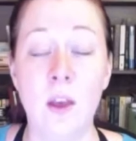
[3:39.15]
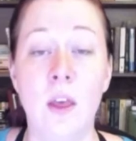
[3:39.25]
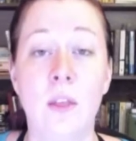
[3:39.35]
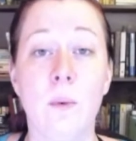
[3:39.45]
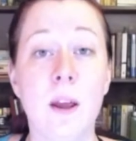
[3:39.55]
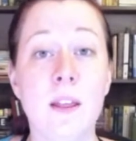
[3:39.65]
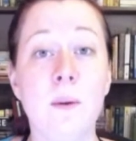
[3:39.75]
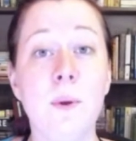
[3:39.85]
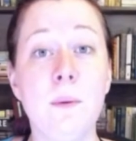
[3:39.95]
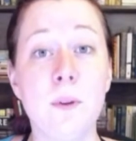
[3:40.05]
The way
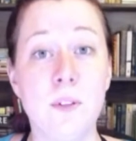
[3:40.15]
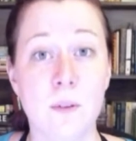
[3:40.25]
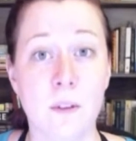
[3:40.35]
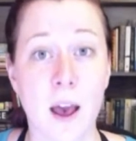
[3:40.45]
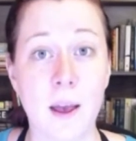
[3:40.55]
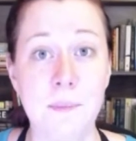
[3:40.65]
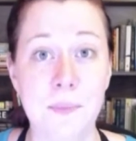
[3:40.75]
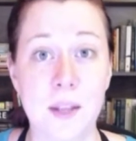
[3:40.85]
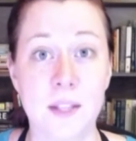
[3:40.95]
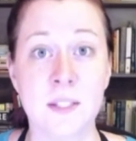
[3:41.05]
that we would do that
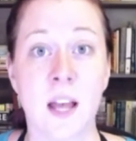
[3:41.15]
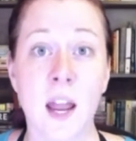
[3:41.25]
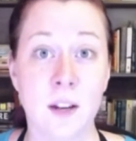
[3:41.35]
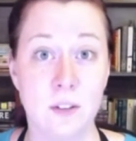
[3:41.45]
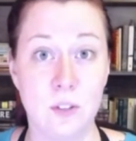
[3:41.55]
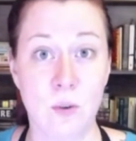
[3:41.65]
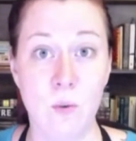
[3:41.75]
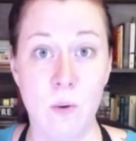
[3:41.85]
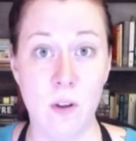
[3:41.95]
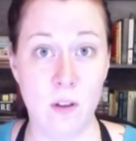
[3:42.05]
is sign
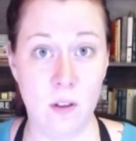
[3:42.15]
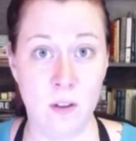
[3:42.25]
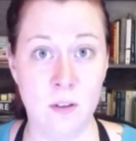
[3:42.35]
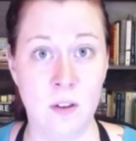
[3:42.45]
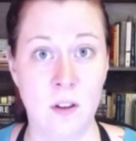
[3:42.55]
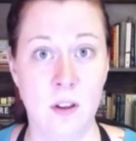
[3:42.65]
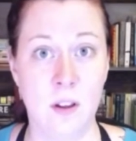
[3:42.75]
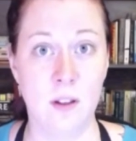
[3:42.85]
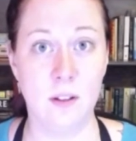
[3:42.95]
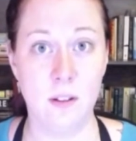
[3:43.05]
school
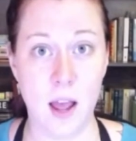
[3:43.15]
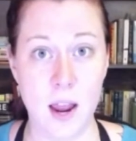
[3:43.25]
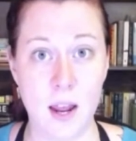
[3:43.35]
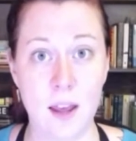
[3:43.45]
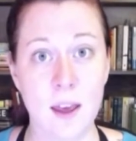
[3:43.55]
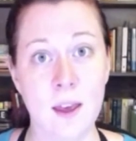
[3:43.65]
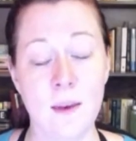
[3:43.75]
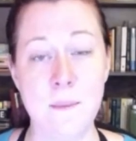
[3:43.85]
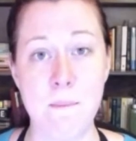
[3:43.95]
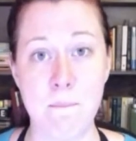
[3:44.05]
like
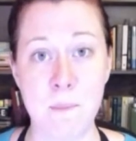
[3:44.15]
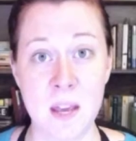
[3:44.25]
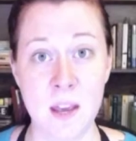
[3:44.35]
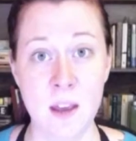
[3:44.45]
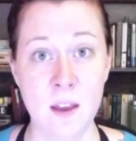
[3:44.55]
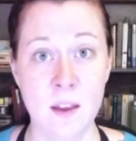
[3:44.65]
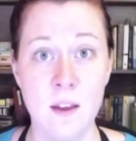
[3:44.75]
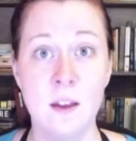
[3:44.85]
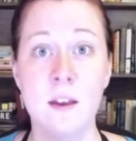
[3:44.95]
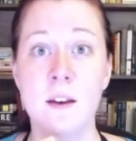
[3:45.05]
me,
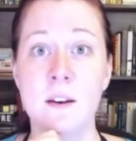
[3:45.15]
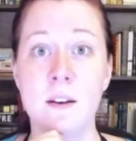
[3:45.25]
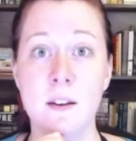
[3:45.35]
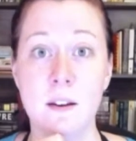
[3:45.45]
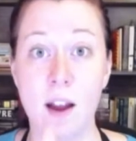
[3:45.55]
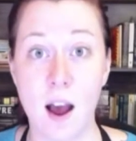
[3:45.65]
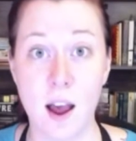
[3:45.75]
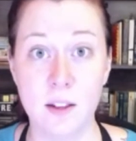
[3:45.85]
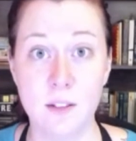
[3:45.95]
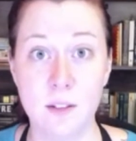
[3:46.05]

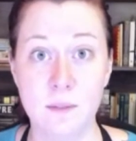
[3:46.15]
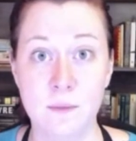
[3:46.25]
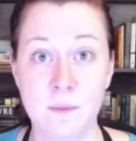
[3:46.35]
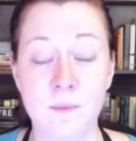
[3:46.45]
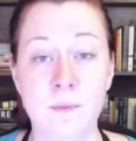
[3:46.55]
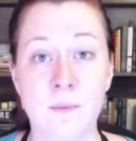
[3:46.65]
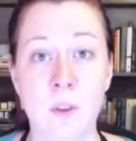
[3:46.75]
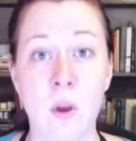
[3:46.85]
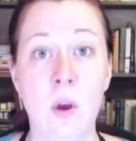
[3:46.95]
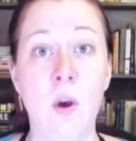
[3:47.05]
not.
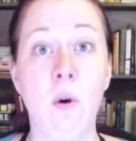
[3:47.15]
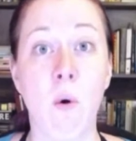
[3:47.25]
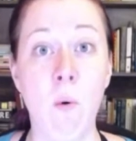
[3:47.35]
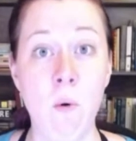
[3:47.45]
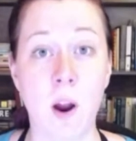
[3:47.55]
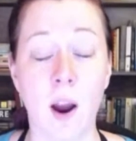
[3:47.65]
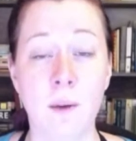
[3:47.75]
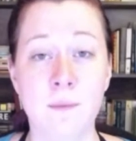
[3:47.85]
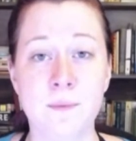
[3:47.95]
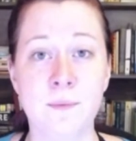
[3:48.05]
Or
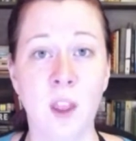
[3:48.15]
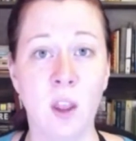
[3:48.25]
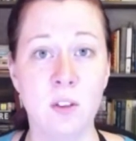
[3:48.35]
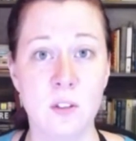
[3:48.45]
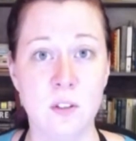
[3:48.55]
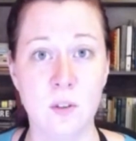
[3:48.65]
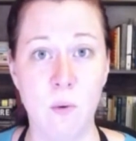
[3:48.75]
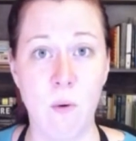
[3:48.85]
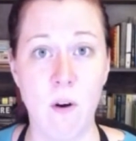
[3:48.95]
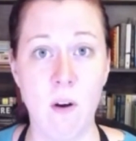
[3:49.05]

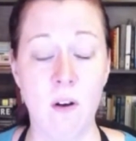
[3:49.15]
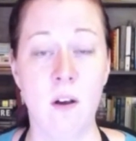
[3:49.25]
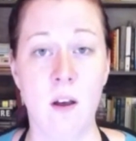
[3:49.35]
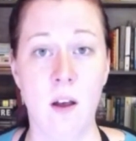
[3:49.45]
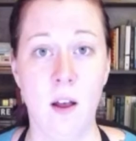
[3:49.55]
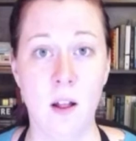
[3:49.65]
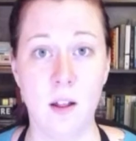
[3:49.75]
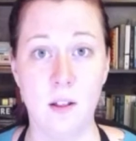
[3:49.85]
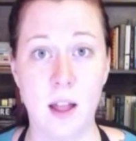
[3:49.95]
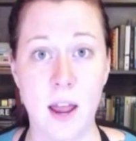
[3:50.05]
school
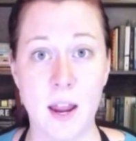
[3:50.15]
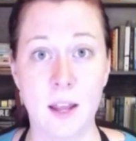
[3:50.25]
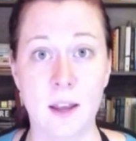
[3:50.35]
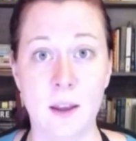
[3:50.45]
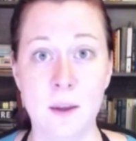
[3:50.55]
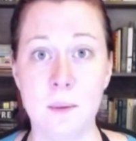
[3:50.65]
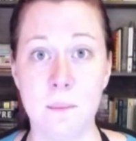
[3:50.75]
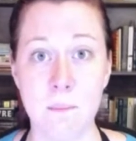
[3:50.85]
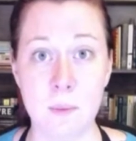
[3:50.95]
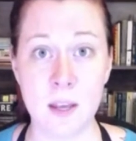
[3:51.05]
like
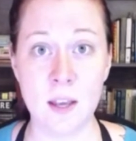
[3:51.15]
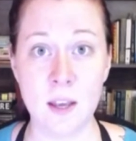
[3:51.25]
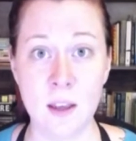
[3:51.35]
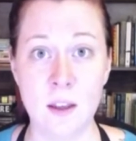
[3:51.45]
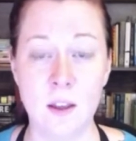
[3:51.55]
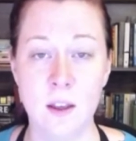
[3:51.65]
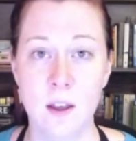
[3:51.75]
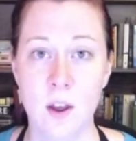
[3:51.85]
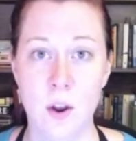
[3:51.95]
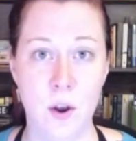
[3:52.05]
me,
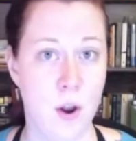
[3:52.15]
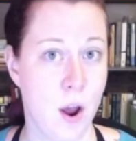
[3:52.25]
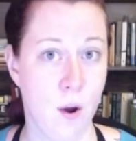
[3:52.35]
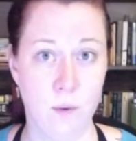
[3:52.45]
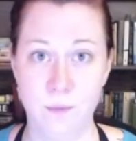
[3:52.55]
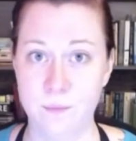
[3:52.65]
no.